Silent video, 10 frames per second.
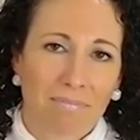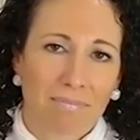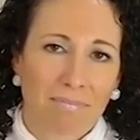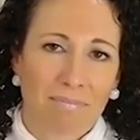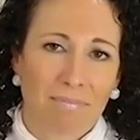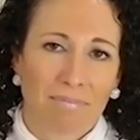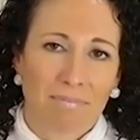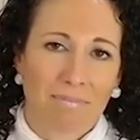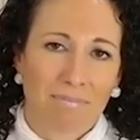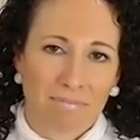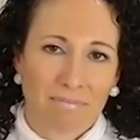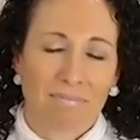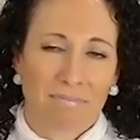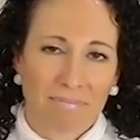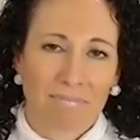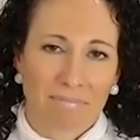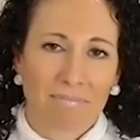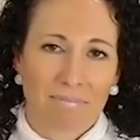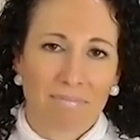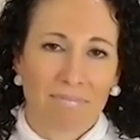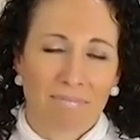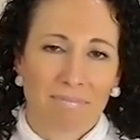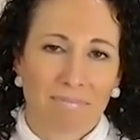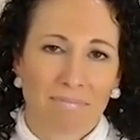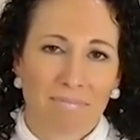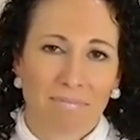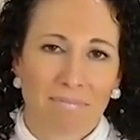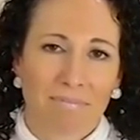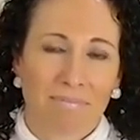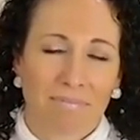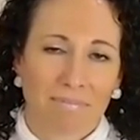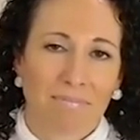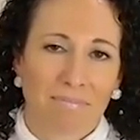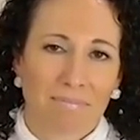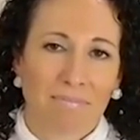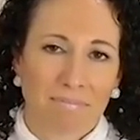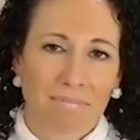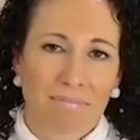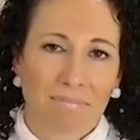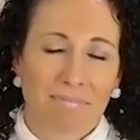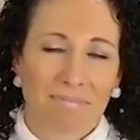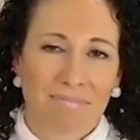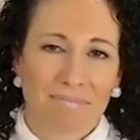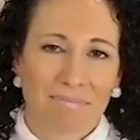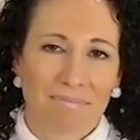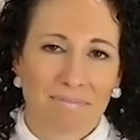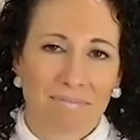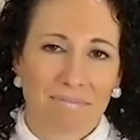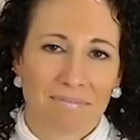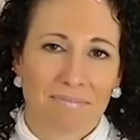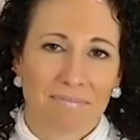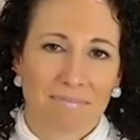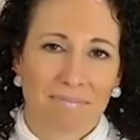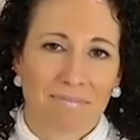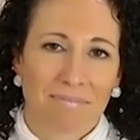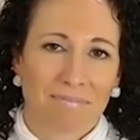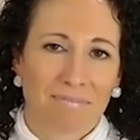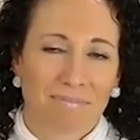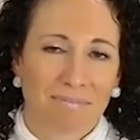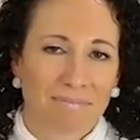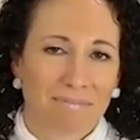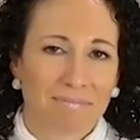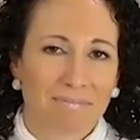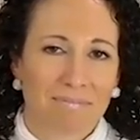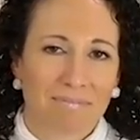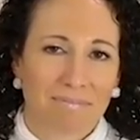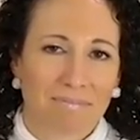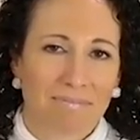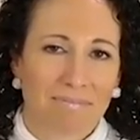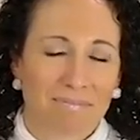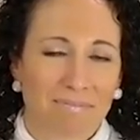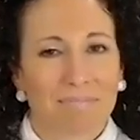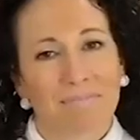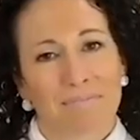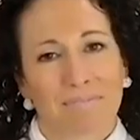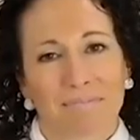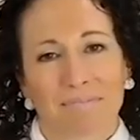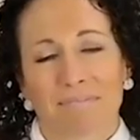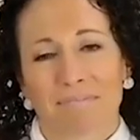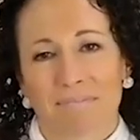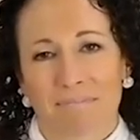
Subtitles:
[no speech]